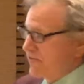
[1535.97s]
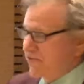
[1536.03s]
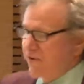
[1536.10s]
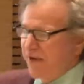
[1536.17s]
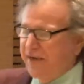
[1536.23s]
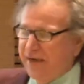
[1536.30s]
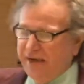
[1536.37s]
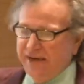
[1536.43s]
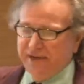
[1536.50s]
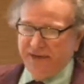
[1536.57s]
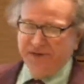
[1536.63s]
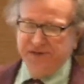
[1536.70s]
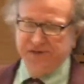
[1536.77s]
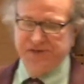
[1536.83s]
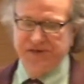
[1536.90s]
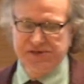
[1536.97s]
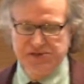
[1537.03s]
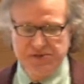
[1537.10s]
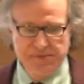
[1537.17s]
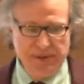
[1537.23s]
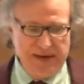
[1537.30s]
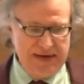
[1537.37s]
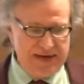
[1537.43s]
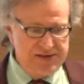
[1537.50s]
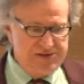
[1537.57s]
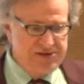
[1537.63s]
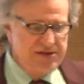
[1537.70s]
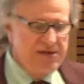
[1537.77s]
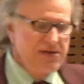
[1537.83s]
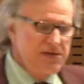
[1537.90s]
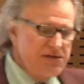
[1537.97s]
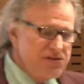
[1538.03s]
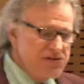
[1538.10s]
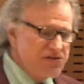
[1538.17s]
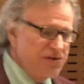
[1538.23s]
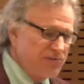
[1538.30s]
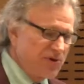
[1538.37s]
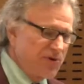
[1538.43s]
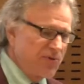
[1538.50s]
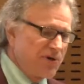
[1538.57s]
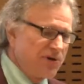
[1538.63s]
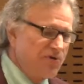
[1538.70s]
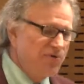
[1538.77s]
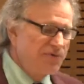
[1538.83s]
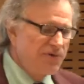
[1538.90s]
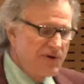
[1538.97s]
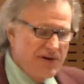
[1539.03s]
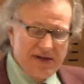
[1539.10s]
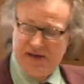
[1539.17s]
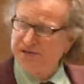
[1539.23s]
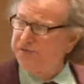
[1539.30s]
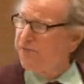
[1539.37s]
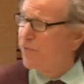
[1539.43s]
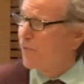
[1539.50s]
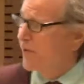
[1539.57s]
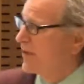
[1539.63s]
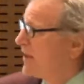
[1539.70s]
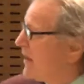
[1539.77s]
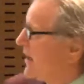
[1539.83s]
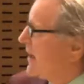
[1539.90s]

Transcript: trying to get legislation passed similar to what Hoover had asked for.